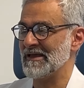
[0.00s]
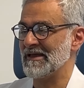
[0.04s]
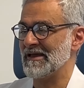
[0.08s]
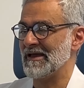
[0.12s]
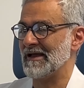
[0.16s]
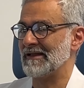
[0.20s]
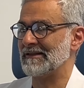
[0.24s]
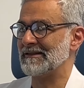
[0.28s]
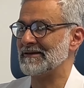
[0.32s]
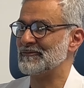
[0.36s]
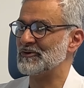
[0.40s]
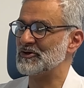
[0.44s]

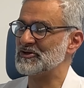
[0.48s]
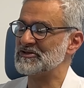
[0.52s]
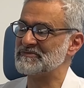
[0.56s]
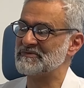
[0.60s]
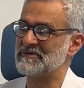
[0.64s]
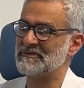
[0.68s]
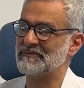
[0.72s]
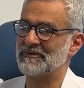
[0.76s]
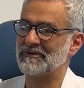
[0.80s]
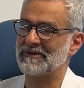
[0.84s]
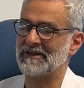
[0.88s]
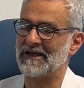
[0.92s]
And then most
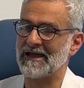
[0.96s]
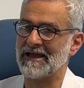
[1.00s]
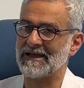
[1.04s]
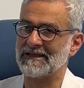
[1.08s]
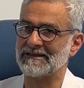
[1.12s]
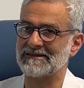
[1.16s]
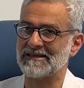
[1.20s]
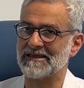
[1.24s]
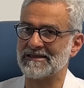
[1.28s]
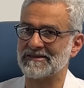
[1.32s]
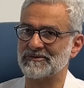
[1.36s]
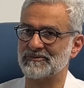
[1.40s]
people
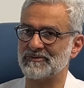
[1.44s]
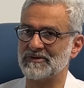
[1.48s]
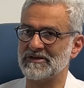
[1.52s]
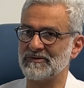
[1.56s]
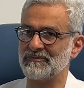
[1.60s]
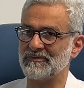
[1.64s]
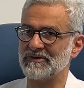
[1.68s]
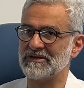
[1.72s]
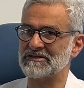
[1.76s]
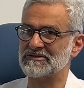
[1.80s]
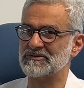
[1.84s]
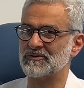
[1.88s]
at 3
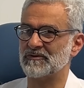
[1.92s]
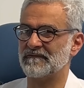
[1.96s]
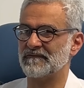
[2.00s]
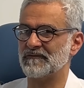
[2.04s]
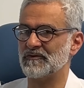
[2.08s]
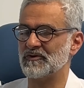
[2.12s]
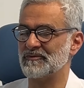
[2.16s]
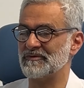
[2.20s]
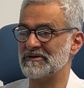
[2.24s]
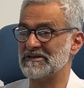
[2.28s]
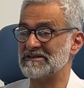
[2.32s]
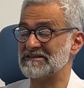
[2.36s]
weeks or
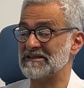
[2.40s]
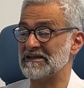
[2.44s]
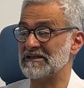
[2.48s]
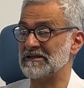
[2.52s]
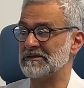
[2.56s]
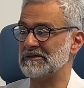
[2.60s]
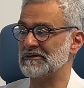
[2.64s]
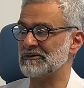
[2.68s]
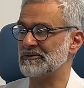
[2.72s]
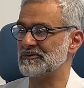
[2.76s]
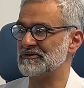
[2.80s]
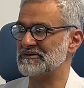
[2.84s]
4 weeks, they
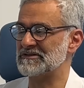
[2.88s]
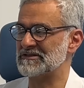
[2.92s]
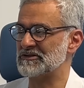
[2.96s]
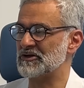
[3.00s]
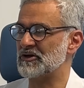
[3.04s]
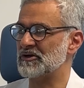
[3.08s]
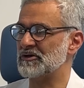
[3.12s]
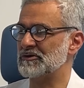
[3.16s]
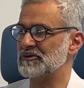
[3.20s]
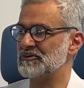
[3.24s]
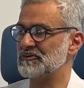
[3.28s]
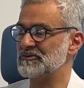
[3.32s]

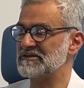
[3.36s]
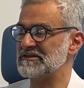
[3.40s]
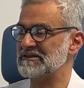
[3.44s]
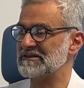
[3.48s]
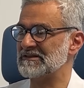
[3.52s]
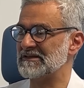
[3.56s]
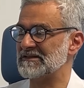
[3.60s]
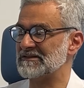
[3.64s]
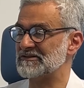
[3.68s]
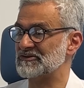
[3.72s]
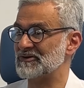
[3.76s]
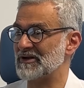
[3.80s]
start losing
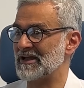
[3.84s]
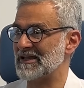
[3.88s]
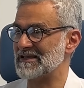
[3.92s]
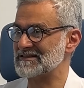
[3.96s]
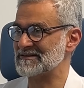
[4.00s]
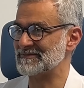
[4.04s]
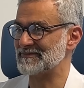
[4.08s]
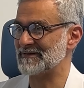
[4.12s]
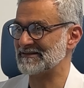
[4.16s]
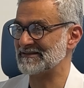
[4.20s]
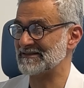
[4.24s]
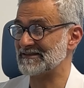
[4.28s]
their
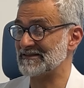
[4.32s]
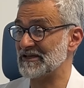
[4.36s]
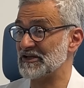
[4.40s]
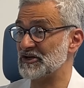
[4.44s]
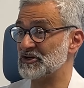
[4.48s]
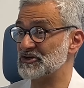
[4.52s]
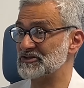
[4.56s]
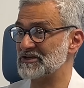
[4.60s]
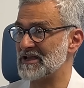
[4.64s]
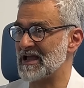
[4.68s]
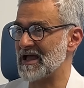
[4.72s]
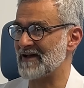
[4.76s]
transplanted
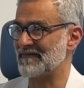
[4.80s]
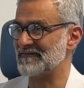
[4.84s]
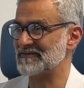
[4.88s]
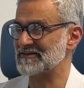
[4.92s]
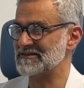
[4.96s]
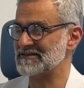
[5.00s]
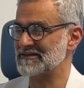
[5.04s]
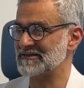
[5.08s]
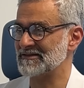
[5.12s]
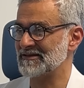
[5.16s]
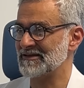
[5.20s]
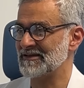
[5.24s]
hair
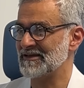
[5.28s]
shafts.